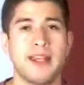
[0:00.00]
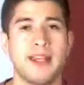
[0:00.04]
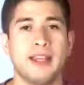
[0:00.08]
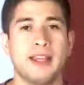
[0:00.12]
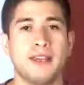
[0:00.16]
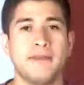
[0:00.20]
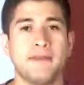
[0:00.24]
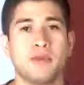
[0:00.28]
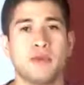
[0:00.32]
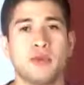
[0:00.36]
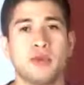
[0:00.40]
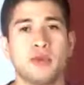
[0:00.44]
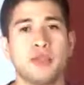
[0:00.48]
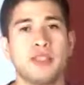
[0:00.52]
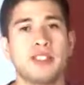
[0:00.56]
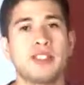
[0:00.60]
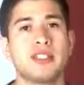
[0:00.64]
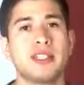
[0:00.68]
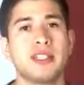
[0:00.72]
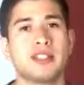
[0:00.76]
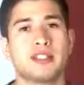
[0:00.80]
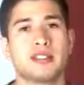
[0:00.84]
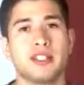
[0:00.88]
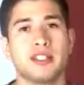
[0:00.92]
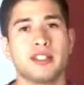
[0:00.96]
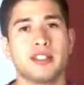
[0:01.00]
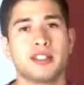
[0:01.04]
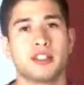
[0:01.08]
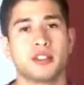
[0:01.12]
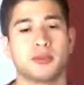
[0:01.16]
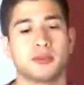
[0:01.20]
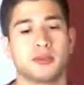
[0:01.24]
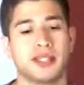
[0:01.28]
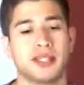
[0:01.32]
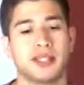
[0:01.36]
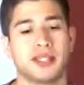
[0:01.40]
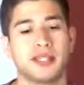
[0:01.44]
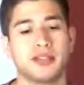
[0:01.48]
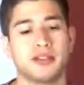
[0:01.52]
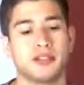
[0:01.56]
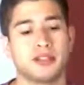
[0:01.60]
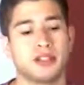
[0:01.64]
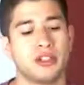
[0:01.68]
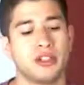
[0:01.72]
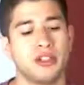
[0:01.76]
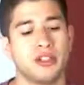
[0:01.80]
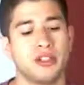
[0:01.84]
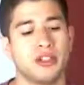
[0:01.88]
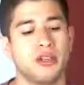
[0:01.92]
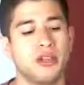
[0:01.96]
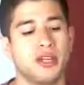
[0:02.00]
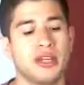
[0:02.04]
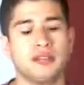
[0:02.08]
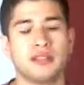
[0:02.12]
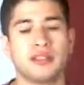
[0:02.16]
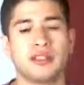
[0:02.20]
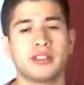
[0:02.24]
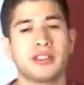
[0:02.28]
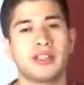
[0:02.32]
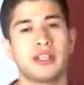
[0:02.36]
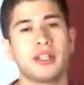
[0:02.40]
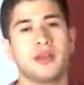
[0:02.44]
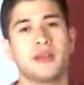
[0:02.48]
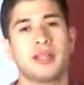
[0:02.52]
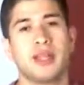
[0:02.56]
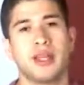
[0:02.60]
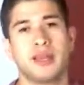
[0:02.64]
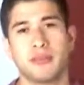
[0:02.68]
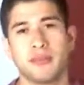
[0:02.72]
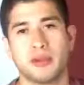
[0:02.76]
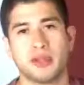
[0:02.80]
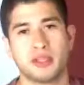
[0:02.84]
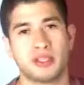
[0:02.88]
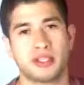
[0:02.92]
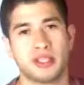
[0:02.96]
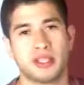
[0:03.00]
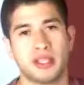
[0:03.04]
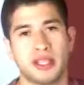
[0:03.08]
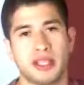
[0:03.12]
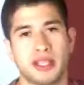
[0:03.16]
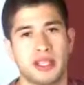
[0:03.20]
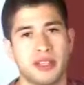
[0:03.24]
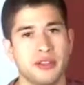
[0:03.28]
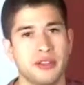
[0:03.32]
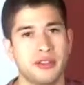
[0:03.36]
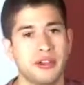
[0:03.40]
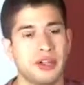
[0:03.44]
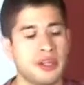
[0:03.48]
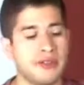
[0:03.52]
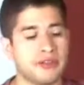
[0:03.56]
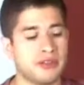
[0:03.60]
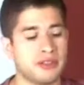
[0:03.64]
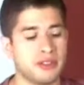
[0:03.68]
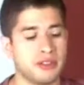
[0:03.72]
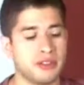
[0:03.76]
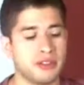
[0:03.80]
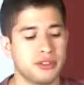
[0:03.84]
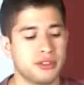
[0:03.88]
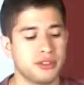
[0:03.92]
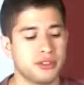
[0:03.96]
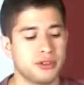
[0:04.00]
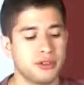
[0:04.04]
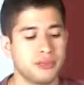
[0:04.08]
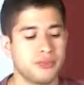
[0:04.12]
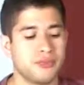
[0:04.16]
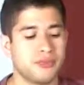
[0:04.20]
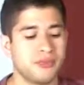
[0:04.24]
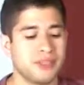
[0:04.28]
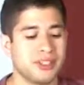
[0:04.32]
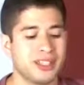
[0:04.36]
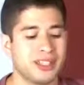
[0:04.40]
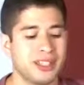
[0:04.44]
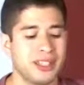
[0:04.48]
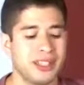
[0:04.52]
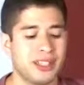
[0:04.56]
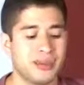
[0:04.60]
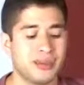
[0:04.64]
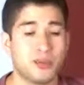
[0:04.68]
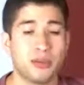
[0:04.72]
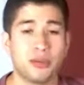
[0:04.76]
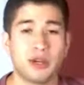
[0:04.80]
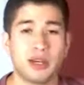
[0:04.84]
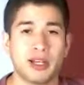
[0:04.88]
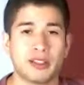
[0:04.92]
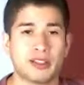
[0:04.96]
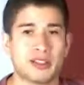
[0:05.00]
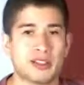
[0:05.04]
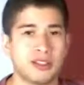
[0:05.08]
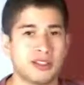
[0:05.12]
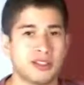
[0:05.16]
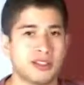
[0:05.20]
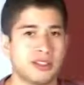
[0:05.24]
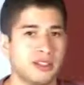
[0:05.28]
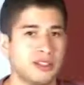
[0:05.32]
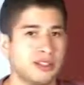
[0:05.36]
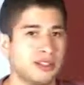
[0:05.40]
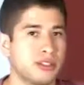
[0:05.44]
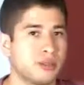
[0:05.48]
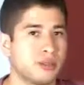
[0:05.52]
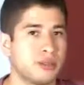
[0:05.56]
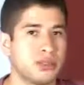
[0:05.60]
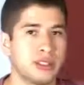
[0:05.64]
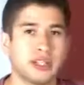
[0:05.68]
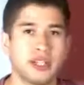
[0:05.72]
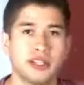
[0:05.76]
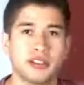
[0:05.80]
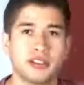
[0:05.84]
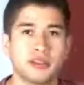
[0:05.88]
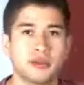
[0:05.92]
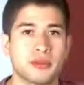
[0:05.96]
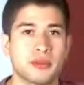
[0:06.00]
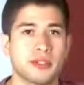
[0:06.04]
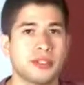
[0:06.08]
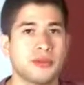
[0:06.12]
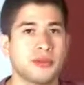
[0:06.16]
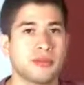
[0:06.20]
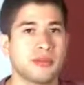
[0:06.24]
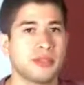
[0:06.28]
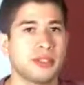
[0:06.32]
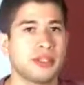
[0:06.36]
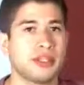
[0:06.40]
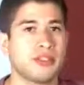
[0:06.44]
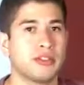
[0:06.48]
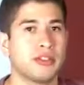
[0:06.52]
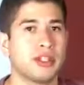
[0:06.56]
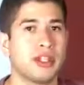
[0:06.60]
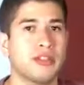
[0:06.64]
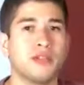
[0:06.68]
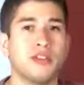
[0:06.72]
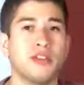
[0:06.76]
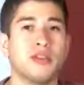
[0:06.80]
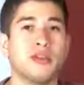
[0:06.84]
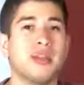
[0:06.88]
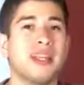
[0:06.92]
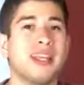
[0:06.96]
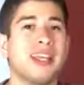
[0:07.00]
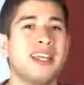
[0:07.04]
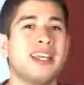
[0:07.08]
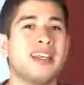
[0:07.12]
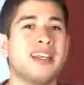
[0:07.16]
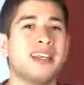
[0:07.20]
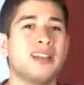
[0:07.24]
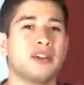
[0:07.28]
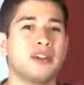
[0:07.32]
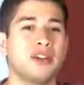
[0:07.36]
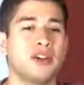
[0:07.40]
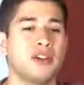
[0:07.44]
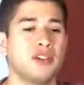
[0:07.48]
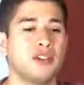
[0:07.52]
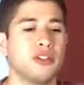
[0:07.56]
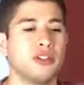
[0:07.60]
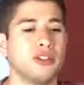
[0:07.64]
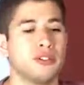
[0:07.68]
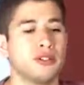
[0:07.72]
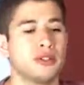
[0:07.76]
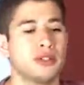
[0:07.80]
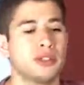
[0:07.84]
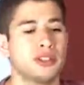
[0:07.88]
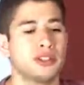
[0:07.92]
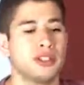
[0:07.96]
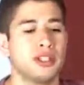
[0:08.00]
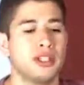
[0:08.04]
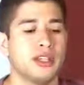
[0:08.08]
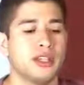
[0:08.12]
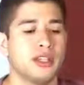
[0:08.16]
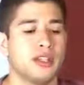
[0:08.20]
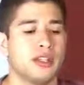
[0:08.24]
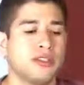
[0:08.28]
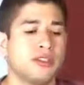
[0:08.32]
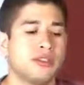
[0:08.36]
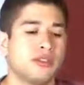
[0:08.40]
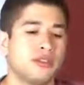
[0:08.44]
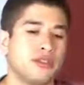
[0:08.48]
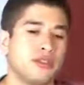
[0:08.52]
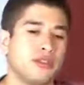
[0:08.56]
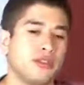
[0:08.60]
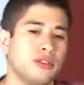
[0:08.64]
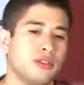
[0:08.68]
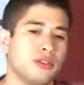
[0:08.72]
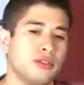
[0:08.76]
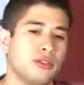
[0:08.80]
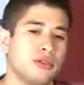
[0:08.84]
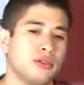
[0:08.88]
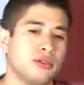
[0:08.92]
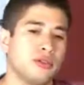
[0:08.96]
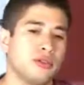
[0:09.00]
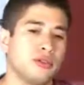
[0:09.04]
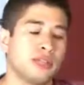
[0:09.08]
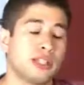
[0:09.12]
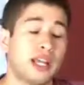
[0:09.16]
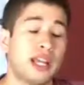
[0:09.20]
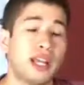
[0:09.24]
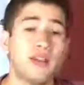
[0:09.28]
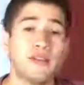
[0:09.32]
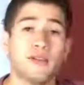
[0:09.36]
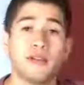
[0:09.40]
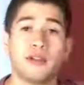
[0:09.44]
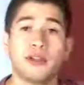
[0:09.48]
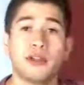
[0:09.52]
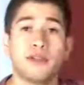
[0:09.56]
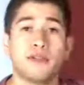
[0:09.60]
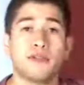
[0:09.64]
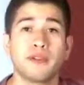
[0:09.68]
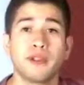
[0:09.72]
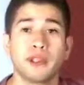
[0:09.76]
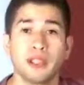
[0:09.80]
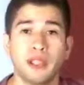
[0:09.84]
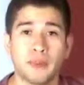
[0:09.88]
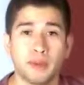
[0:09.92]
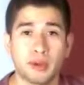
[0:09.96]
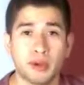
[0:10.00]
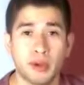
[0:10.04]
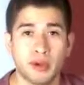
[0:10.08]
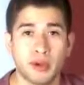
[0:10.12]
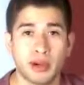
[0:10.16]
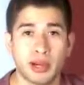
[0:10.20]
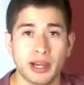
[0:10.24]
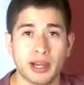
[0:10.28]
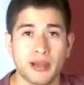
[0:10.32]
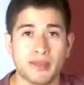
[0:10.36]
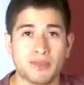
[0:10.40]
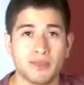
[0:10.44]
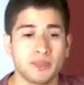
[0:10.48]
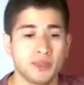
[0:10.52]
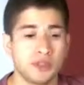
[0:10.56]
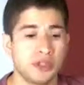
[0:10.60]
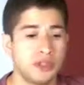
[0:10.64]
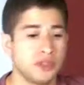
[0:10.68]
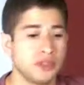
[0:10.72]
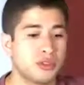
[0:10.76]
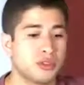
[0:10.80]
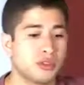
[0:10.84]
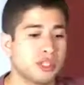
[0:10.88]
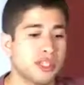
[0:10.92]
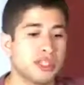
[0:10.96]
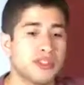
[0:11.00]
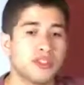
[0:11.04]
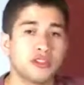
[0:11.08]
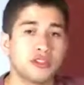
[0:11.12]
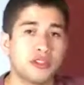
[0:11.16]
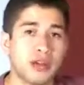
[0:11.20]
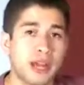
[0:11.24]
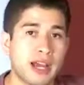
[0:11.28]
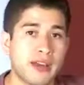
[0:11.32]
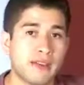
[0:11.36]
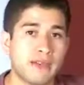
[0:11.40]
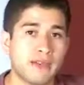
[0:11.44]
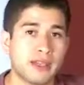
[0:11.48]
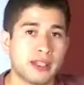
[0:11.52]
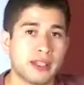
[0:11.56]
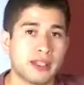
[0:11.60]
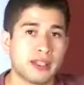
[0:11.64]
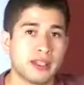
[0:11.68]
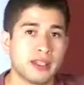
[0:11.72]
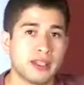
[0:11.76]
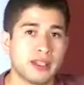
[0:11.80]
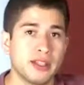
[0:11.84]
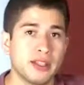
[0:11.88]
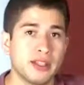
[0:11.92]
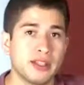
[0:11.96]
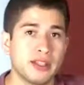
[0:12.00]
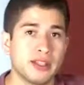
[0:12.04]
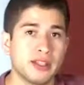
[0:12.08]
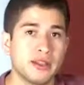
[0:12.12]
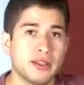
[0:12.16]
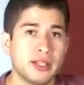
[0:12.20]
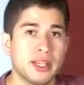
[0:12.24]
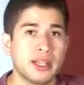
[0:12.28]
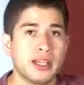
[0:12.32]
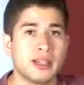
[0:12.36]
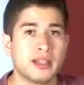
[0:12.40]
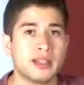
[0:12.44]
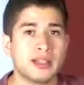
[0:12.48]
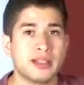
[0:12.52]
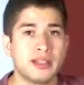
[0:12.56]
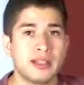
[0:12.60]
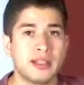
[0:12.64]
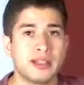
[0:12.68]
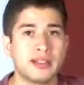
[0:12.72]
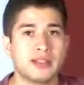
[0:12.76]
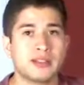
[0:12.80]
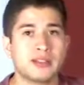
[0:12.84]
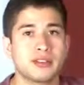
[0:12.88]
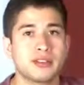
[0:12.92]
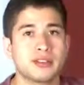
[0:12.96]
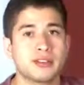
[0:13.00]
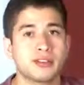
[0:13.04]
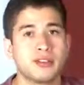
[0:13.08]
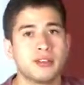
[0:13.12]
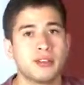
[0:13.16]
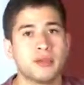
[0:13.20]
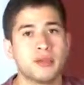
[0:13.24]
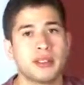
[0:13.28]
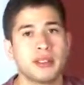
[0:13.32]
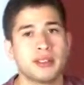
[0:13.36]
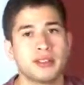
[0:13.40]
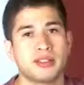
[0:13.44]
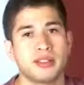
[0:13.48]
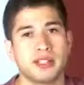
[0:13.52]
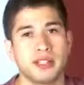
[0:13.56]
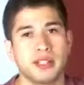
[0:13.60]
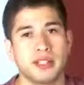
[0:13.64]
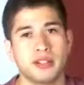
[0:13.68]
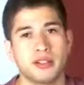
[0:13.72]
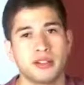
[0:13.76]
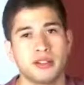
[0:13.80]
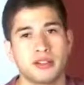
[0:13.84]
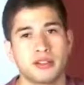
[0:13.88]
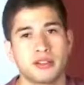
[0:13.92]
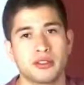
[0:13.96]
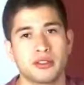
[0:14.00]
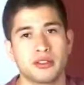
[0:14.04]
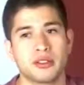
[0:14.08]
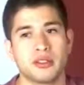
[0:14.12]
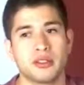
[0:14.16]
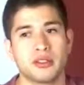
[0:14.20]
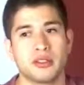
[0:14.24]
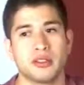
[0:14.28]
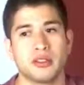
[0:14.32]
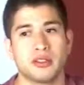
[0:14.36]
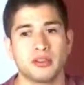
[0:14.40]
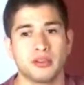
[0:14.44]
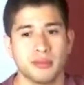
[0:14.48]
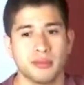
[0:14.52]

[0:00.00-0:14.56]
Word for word: And the reason I say this is because you don't have to set up that merchant account. You don't have to do any processing, deal with customer complaints. You don't have to do anything. All you do is you, you sign up for an affiliate program, you send traffic, you get clicks, you make sales,